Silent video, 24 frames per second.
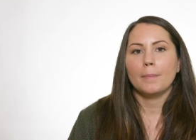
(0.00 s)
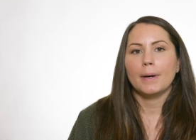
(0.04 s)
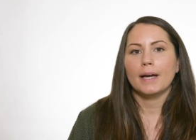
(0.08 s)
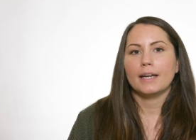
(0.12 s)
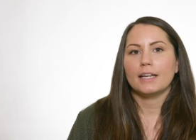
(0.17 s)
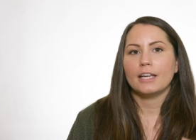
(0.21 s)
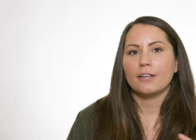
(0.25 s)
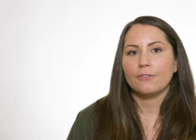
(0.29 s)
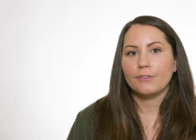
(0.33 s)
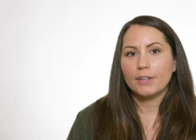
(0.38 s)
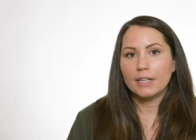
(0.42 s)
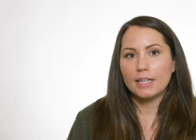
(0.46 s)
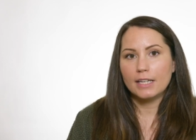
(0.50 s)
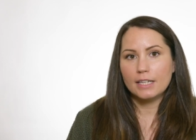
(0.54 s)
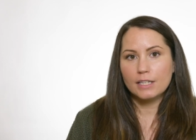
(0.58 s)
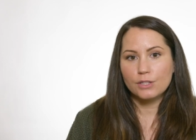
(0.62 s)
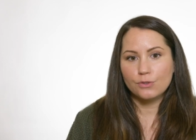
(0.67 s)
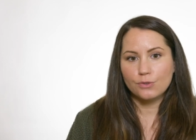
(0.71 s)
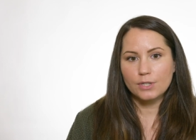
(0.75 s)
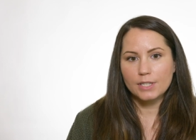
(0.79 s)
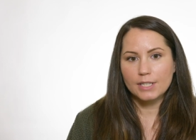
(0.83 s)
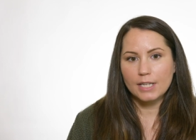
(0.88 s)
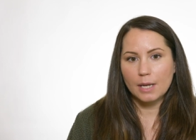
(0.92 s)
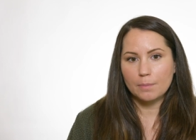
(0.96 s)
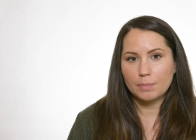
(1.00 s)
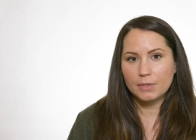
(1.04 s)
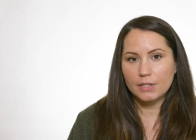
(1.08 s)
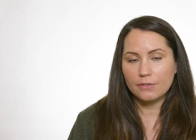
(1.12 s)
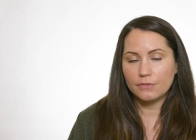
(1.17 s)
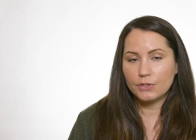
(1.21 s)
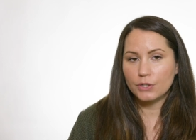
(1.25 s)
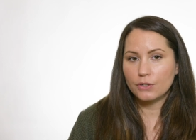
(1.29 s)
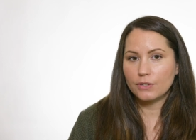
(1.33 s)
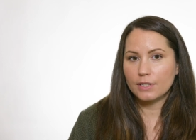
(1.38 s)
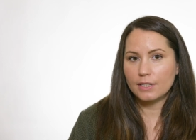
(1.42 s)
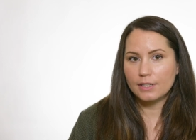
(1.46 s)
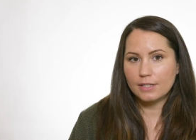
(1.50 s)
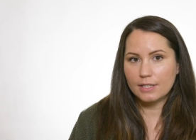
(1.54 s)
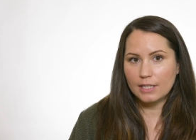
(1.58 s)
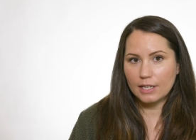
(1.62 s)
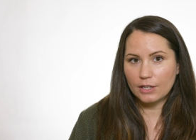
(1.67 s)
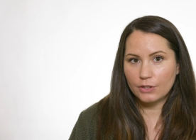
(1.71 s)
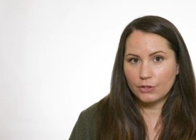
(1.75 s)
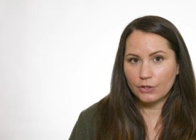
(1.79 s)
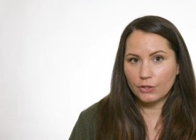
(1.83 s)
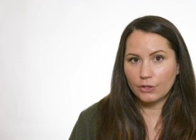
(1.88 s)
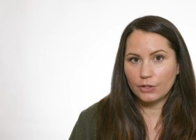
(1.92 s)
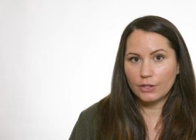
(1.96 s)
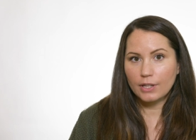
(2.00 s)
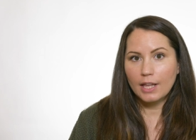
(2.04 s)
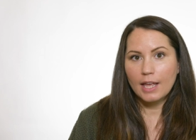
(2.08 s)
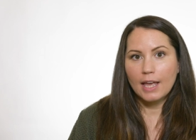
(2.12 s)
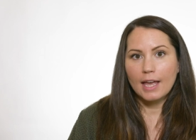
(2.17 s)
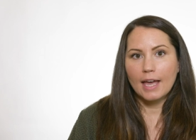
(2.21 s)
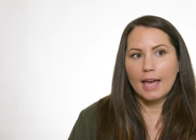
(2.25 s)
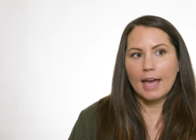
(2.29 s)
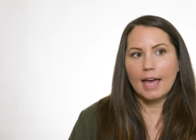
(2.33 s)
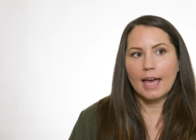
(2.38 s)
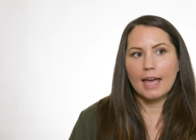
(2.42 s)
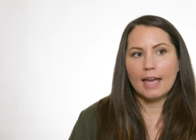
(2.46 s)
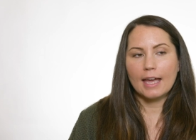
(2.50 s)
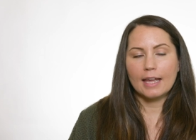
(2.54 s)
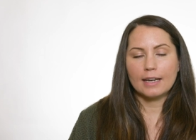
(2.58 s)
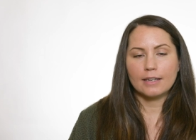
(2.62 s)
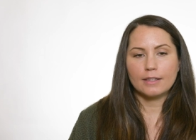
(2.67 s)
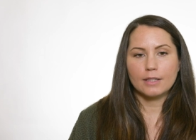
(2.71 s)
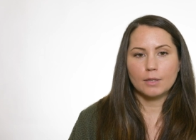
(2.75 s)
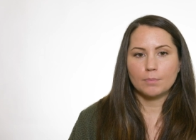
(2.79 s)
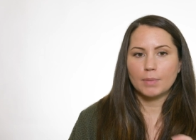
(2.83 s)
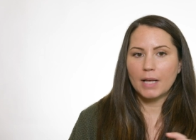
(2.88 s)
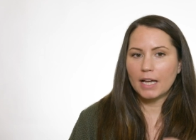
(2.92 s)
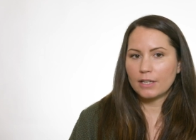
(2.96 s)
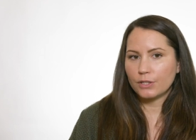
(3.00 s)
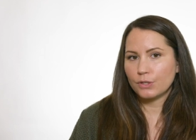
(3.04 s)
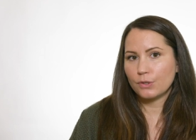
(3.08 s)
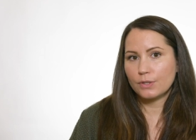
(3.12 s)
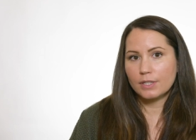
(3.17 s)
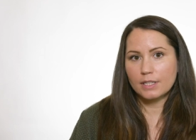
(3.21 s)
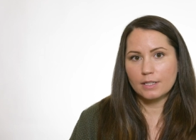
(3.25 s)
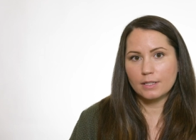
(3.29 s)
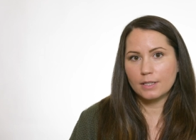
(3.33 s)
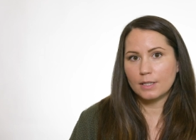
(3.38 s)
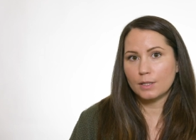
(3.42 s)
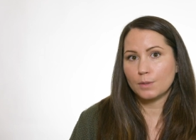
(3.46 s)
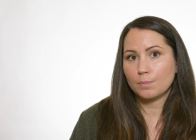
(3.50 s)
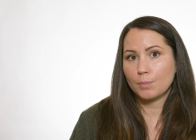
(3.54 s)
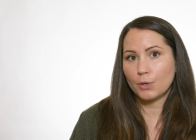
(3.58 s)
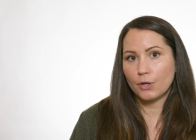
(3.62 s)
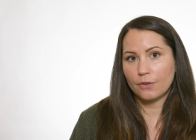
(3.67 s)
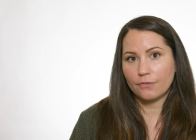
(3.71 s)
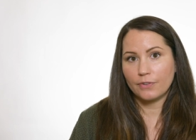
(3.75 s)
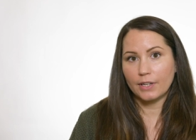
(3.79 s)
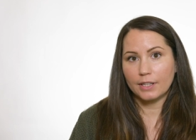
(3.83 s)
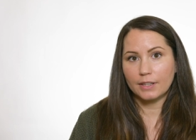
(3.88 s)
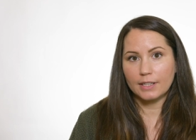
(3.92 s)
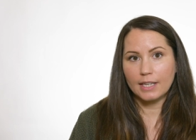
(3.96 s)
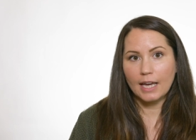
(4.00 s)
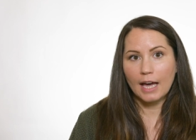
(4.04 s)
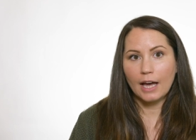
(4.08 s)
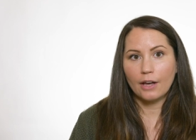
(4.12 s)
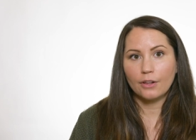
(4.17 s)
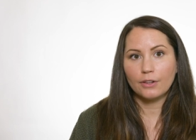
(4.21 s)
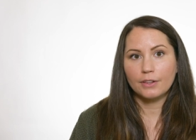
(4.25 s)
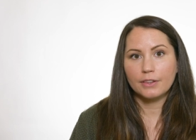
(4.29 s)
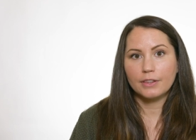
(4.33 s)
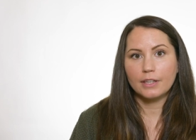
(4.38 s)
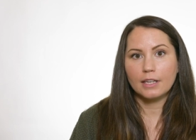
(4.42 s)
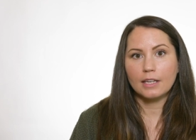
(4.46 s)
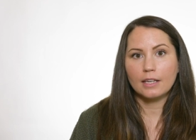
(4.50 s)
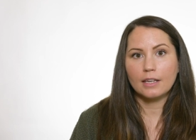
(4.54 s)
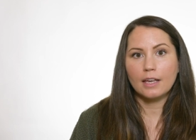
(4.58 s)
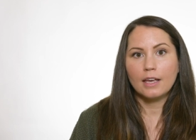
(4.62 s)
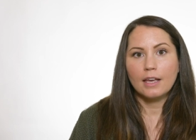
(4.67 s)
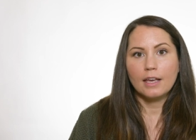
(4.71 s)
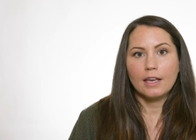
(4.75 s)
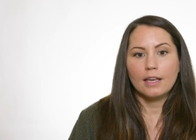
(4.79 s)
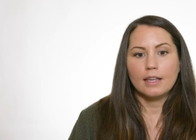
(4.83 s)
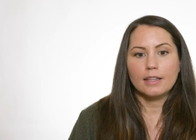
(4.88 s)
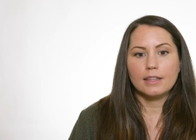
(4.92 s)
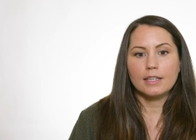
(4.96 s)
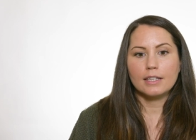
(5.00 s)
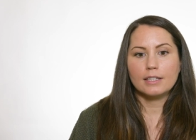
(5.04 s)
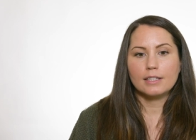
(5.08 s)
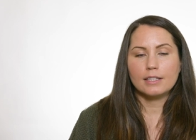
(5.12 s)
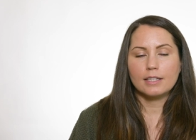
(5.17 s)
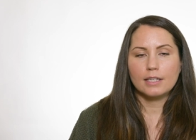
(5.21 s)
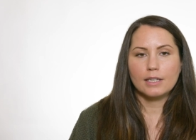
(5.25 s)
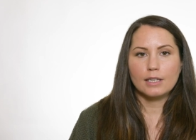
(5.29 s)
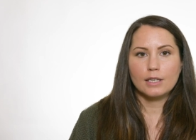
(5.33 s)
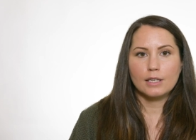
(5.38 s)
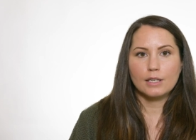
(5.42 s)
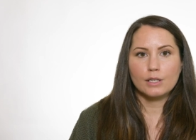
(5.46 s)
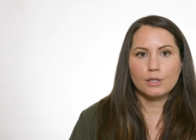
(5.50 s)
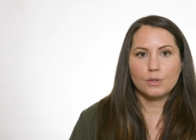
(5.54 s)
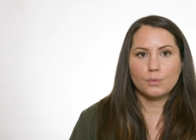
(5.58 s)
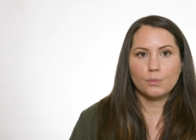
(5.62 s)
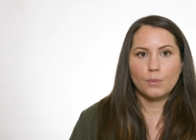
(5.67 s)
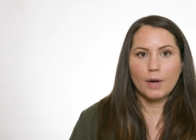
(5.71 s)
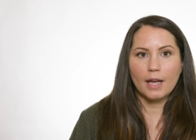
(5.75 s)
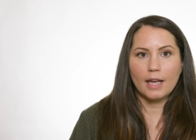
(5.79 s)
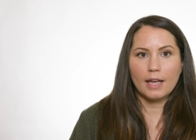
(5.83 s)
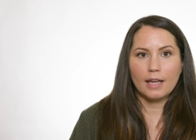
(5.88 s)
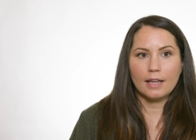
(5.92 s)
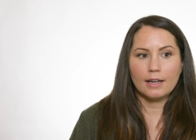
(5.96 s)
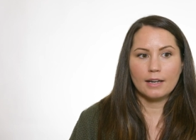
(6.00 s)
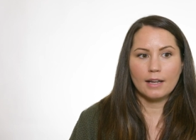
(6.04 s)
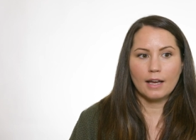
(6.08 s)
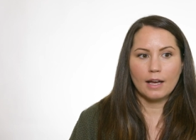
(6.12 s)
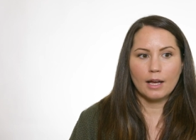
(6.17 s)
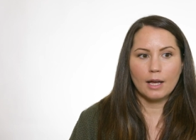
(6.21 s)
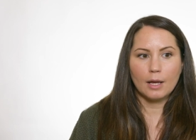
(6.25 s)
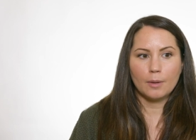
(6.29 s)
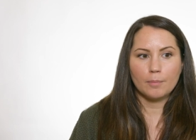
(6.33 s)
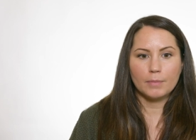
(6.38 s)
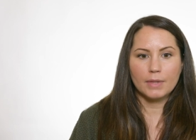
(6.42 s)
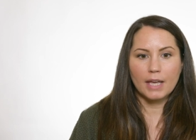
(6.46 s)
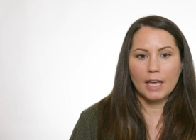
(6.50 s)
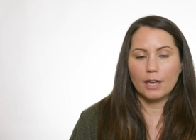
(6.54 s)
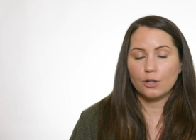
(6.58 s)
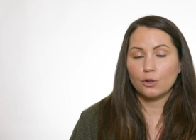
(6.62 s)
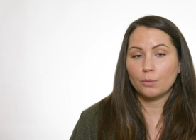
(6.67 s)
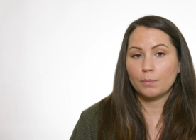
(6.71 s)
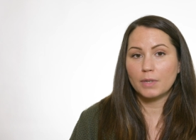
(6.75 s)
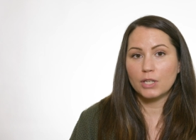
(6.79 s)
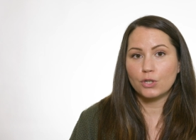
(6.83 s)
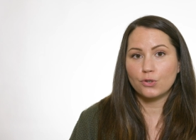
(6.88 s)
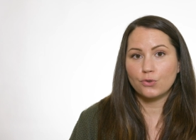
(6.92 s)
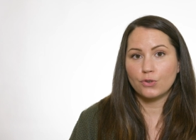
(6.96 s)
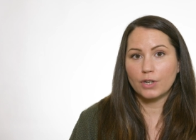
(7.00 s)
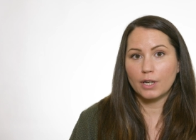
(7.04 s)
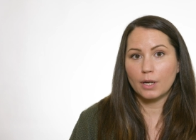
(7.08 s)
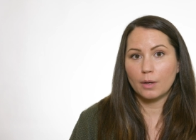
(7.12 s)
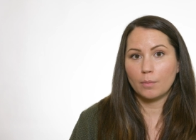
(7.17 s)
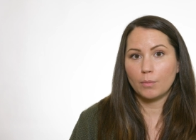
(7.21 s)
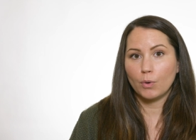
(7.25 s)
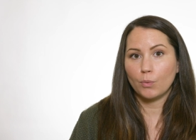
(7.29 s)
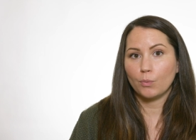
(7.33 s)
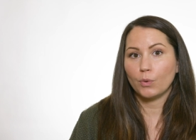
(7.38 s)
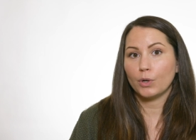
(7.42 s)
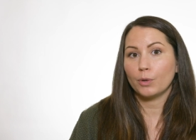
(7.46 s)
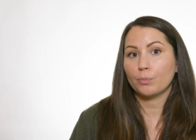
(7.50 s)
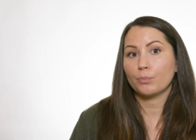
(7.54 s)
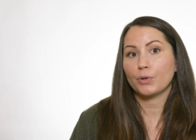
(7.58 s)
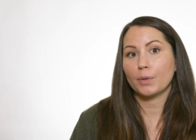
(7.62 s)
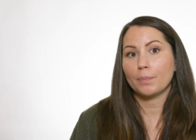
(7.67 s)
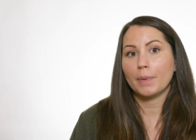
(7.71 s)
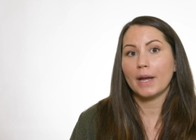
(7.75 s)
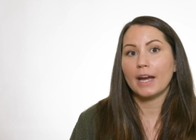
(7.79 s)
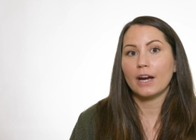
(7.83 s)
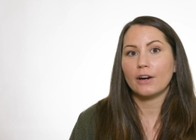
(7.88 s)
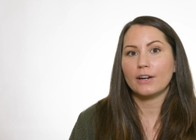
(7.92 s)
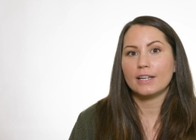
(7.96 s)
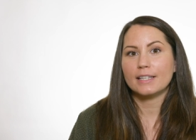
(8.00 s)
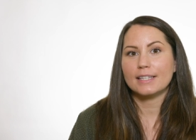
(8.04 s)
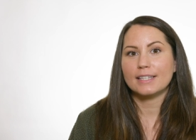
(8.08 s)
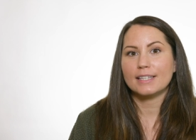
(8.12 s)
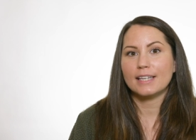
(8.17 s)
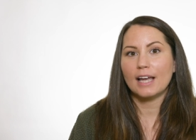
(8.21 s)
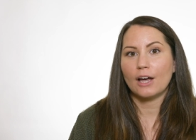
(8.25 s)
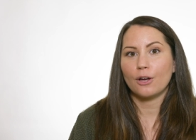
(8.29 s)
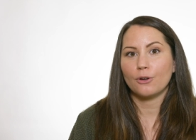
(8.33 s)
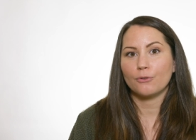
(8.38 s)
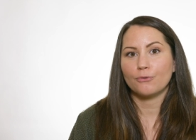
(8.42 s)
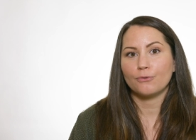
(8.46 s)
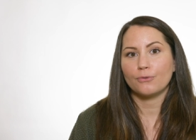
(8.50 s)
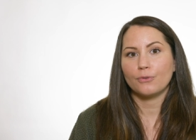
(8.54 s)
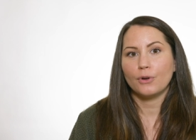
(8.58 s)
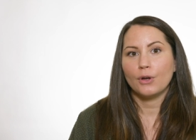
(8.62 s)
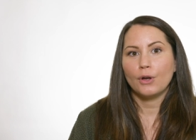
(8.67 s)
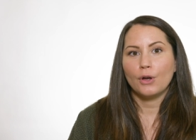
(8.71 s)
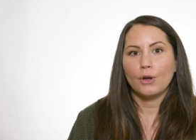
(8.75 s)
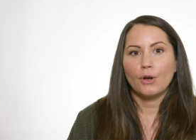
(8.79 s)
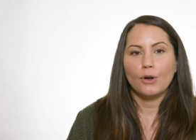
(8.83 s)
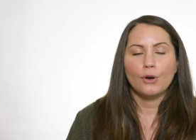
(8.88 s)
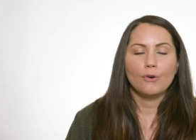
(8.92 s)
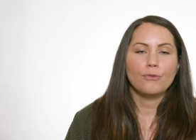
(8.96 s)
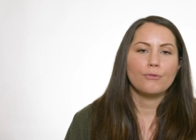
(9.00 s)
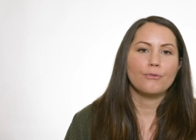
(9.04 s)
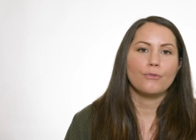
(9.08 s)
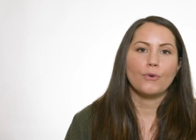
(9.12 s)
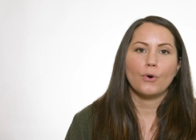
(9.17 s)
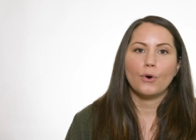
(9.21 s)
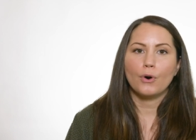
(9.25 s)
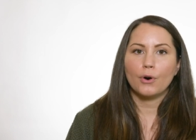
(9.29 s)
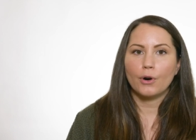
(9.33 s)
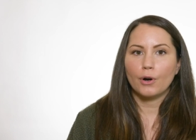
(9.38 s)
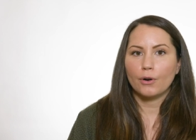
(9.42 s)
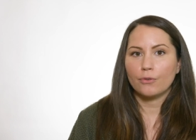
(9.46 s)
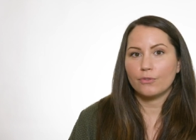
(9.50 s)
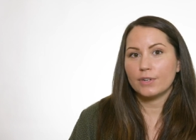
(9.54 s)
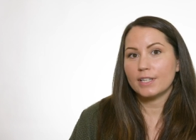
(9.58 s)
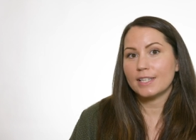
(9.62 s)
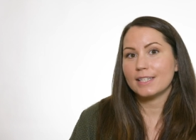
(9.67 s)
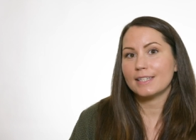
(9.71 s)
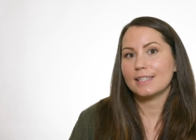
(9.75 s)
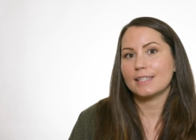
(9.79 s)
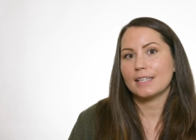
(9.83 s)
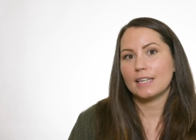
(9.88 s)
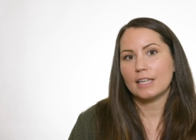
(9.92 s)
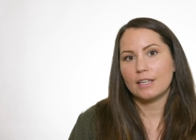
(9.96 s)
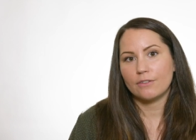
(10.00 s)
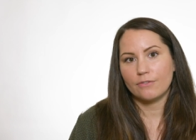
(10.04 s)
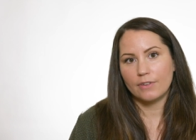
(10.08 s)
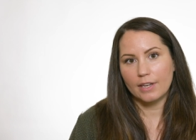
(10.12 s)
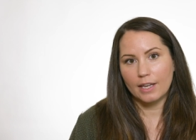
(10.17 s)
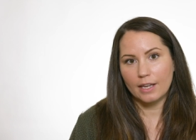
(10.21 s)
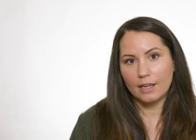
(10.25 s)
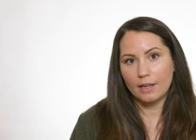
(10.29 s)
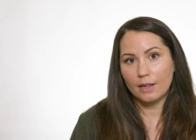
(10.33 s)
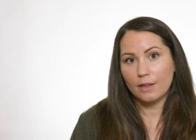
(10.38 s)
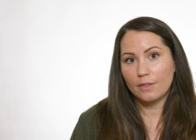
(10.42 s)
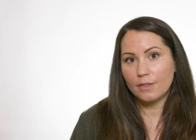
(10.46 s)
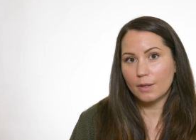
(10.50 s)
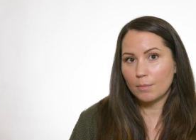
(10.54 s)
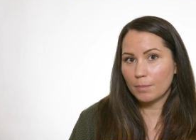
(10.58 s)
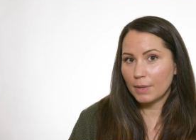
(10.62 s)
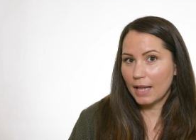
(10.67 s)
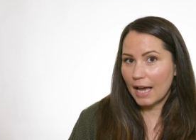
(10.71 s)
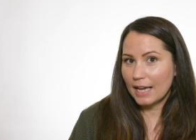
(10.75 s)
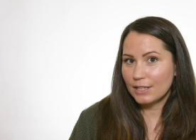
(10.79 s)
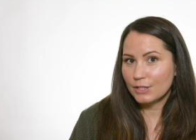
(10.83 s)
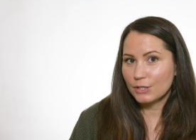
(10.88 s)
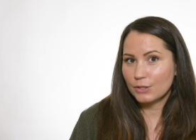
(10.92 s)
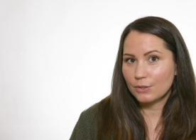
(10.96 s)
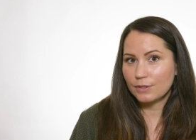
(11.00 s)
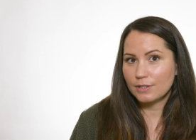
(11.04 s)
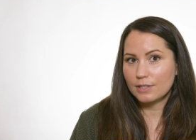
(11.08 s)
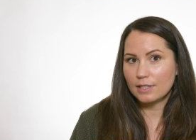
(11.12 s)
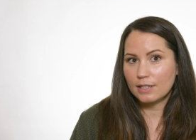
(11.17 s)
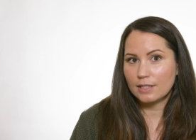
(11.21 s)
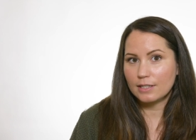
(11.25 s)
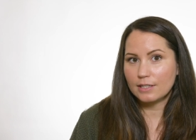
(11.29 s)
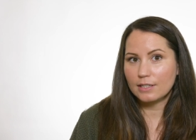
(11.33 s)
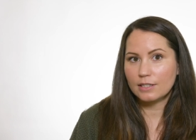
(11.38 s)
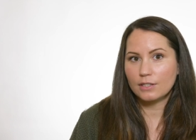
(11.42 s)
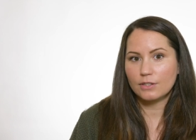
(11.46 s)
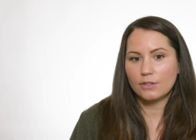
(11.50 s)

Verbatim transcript: But if it is receptive to the signal and the blastocyst is perfectly healthy, this is when um, the endometrium will prepare itself for receiving the blastocyst.